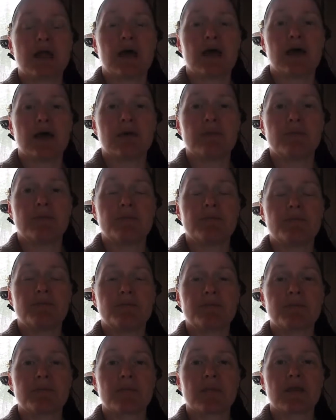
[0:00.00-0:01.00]
um,
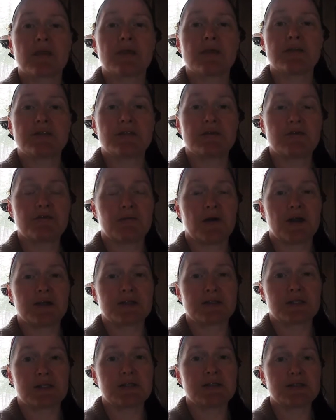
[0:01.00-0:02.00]
two
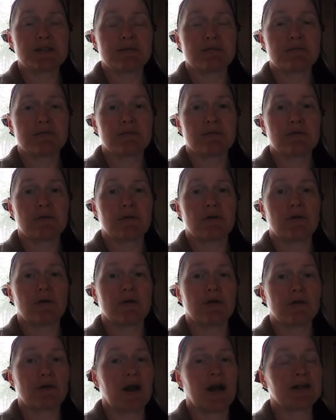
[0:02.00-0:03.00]
frostings.
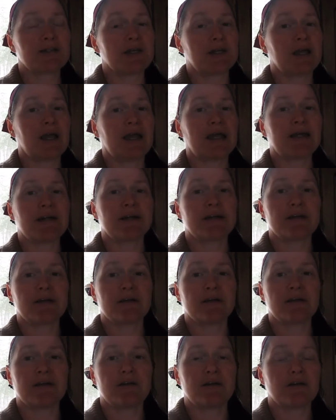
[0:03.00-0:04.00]
RJ and I are
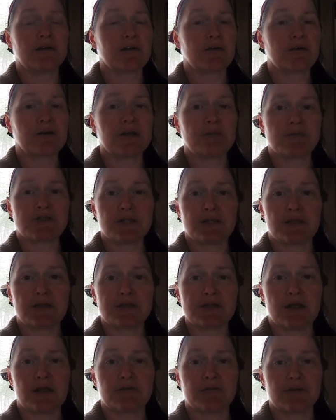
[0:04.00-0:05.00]
a cream
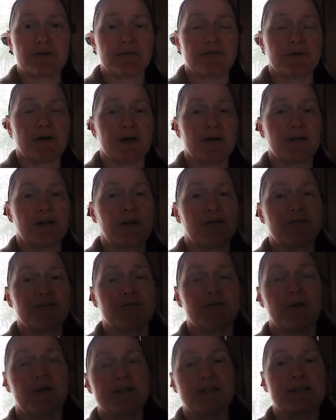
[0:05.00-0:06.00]
cheese lover, fro lover
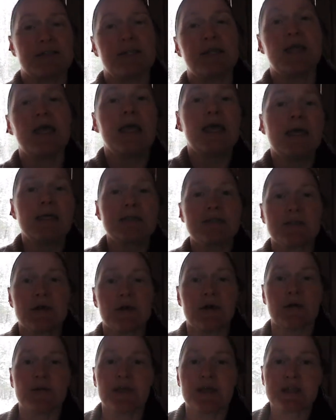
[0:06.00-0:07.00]
frosting.
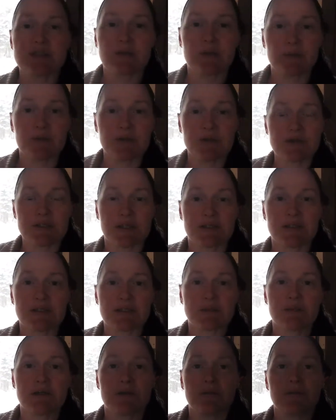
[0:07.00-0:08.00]
So that's what we used on
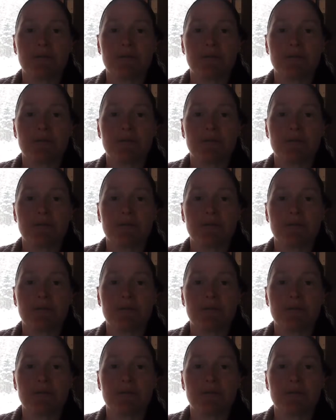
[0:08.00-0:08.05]
this one.